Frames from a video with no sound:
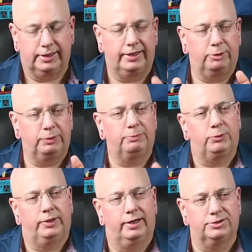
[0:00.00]
And I know
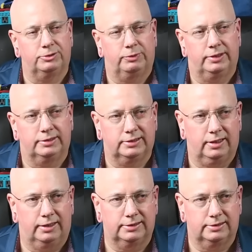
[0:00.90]
people would actually want to
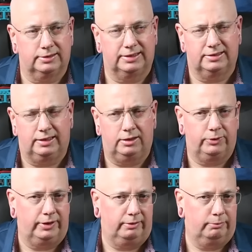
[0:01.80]
discuss, and it's
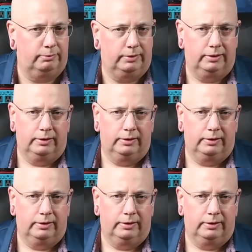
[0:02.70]
Elohim,